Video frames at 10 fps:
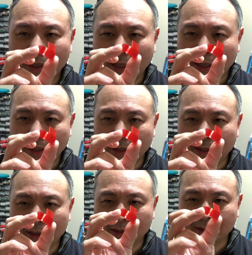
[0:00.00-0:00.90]

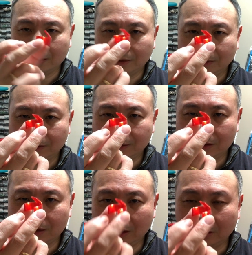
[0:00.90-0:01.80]
and
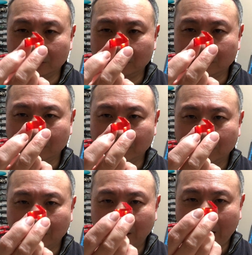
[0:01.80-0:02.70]
still
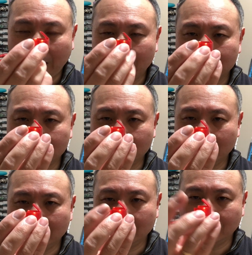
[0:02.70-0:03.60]
has
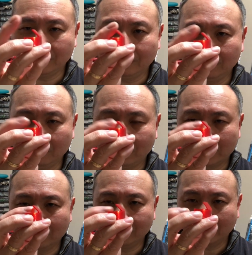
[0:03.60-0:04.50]
the
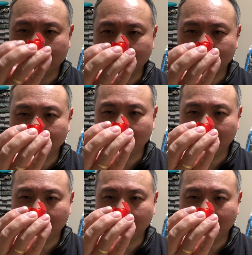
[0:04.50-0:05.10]
deflection function